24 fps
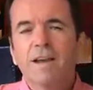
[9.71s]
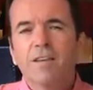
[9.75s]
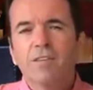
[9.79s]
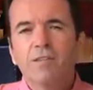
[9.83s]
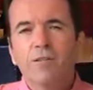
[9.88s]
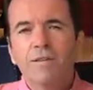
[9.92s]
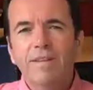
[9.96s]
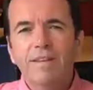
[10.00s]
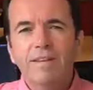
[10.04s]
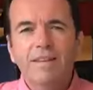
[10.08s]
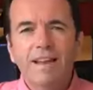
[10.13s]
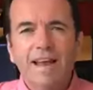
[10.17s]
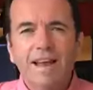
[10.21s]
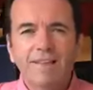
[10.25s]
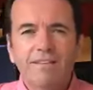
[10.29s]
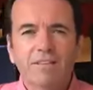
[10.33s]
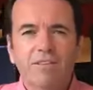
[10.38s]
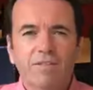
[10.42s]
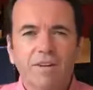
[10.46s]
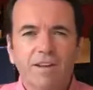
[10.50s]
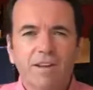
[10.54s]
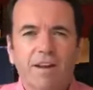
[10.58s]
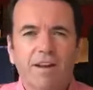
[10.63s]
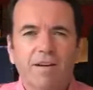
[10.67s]
So in this
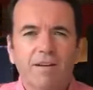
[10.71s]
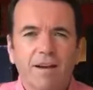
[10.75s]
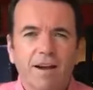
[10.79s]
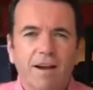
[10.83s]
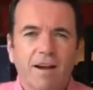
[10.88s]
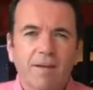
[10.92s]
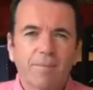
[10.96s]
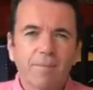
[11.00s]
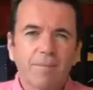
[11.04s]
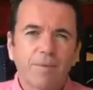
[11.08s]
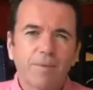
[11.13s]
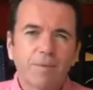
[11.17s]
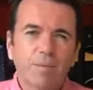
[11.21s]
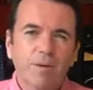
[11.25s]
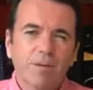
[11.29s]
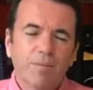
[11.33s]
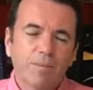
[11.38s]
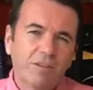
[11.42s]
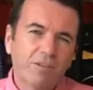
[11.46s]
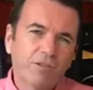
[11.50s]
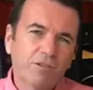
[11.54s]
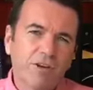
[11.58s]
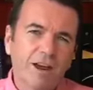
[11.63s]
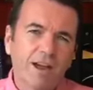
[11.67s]
latest video
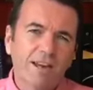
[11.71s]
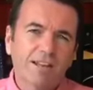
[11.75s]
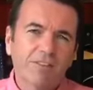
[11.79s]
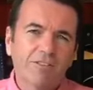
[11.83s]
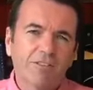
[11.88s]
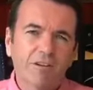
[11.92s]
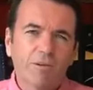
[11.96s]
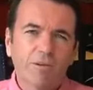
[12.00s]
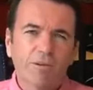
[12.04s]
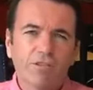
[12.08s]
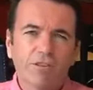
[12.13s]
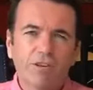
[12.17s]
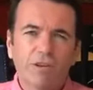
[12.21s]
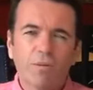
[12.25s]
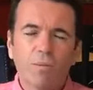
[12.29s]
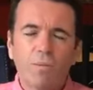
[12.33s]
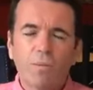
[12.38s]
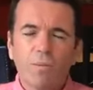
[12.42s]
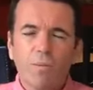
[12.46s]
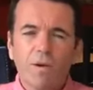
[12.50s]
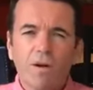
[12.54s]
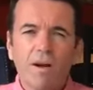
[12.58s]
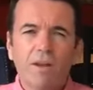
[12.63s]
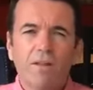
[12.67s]
with Trading
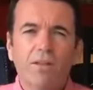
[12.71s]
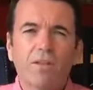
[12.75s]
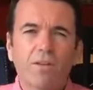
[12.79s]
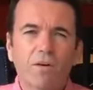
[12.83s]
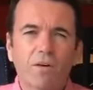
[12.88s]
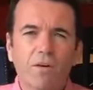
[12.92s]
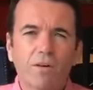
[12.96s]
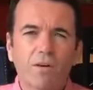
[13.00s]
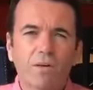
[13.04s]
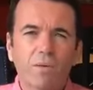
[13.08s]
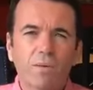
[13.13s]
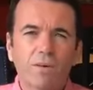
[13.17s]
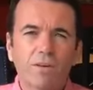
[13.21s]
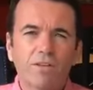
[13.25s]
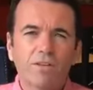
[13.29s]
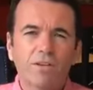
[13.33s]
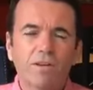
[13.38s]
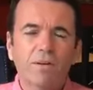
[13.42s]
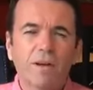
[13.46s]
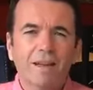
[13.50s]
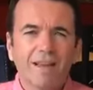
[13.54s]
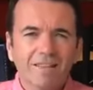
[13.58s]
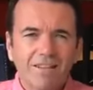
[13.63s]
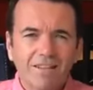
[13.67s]
212, what I thought we'd
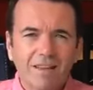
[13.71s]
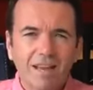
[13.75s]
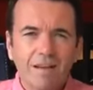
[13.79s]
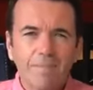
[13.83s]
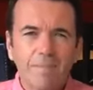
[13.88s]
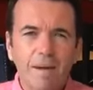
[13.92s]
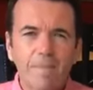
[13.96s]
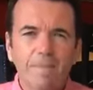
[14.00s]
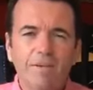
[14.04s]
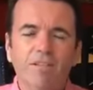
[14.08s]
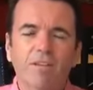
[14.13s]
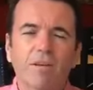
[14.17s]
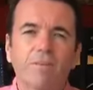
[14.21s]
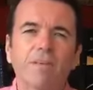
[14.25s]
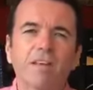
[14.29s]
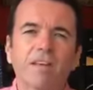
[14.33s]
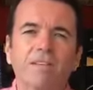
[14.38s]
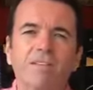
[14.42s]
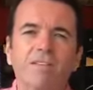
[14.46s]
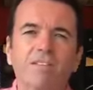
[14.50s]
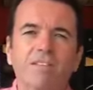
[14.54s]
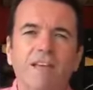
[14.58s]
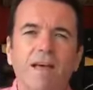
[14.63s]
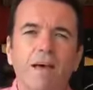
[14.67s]
do is take maybe
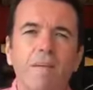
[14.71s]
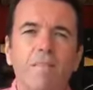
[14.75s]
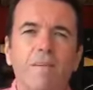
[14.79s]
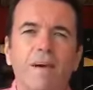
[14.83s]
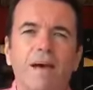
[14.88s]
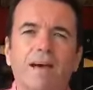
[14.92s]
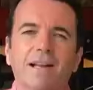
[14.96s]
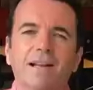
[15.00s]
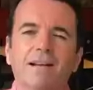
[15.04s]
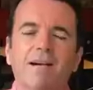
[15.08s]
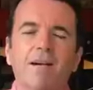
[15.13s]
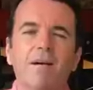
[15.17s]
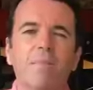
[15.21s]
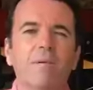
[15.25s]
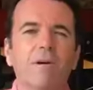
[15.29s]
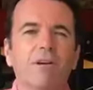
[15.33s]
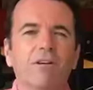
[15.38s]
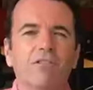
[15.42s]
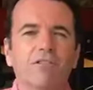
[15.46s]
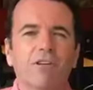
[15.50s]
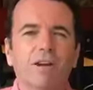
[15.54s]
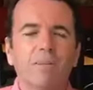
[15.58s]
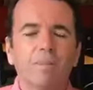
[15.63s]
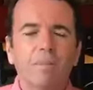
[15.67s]
something of a step back. Now I
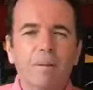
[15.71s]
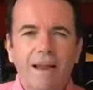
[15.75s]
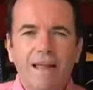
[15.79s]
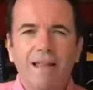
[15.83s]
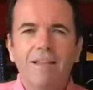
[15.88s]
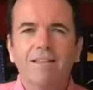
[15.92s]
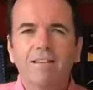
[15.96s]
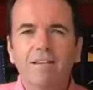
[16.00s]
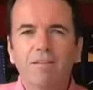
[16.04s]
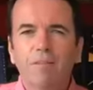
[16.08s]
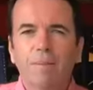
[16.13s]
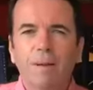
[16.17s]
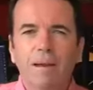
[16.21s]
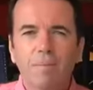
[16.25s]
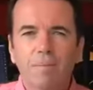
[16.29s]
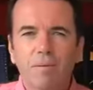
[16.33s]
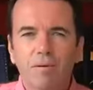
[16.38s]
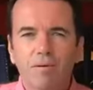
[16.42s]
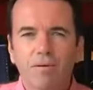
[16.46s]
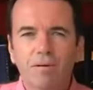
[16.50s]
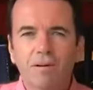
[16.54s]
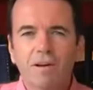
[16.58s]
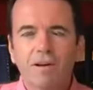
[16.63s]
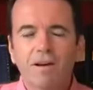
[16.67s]
appreciate plenty of
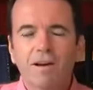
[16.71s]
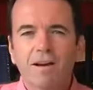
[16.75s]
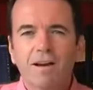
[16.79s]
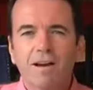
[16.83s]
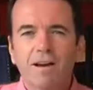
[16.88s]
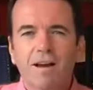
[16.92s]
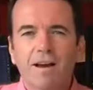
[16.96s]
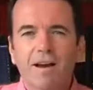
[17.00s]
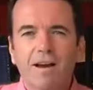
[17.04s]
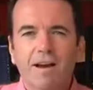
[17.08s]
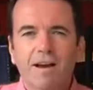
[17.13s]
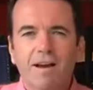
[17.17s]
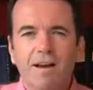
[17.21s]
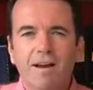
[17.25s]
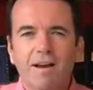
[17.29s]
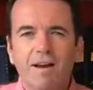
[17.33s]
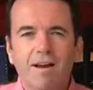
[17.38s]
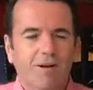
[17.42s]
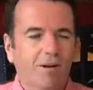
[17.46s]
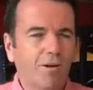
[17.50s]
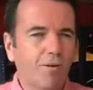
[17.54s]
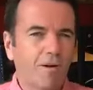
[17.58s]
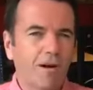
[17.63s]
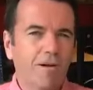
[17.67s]
people are
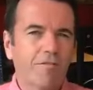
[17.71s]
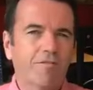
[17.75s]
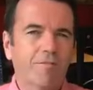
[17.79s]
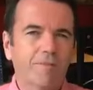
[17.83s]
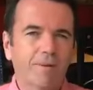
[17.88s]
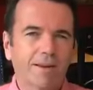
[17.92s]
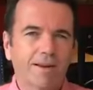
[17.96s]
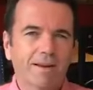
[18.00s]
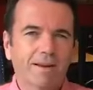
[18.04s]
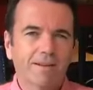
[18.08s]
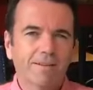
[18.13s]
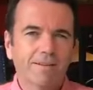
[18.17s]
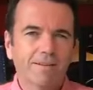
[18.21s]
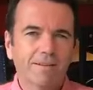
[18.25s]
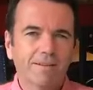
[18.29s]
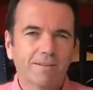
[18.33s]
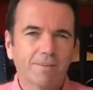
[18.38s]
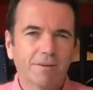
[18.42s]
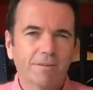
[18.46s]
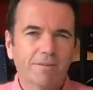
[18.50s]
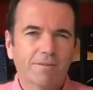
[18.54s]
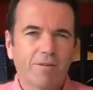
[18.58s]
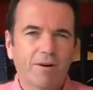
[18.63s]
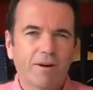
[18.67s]
quite familiar
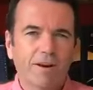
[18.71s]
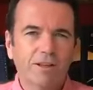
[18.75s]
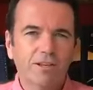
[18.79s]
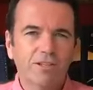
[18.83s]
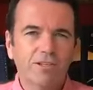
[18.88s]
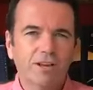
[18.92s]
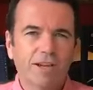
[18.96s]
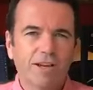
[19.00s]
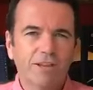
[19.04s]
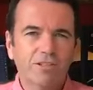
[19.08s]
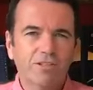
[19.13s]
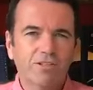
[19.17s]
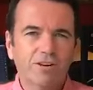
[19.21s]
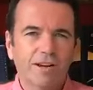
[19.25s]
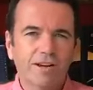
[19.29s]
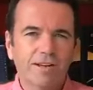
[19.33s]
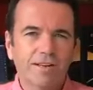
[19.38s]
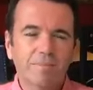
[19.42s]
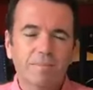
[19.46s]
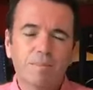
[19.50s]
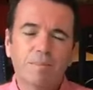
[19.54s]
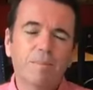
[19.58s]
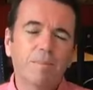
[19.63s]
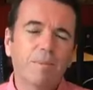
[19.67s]
with foreign exchange
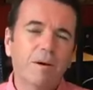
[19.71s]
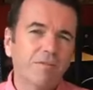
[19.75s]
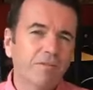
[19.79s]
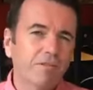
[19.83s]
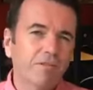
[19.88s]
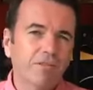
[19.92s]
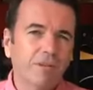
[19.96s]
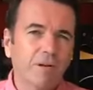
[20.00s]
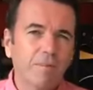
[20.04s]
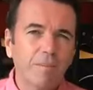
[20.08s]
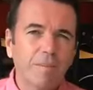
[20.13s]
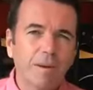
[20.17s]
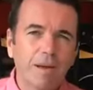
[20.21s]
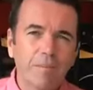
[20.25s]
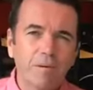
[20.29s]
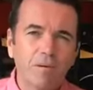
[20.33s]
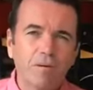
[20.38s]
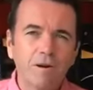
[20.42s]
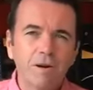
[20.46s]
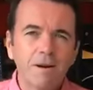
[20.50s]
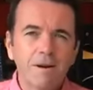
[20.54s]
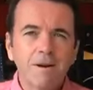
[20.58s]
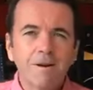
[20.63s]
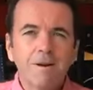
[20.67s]
trading, but for some
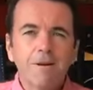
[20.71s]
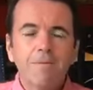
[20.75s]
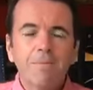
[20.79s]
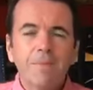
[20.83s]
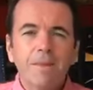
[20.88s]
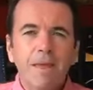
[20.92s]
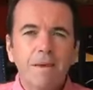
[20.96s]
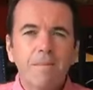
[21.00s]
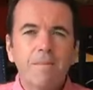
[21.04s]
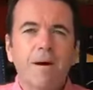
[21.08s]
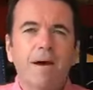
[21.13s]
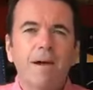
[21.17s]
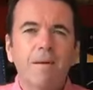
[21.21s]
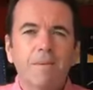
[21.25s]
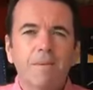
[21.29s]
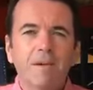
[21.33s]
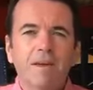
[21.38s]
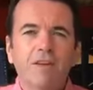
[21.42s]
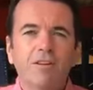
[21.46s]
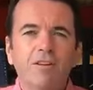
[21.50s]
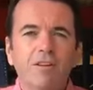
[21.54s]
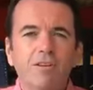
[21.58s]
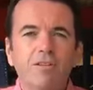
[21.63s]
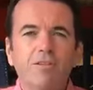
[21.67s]
people it might
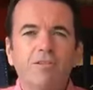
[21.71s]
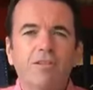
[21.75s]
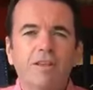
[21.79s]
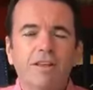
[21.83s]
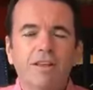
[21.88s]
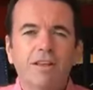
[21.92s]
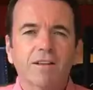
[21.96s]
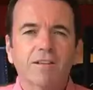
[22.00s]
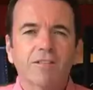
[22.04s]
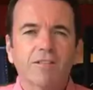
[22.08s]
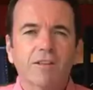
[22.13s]
be a new thing.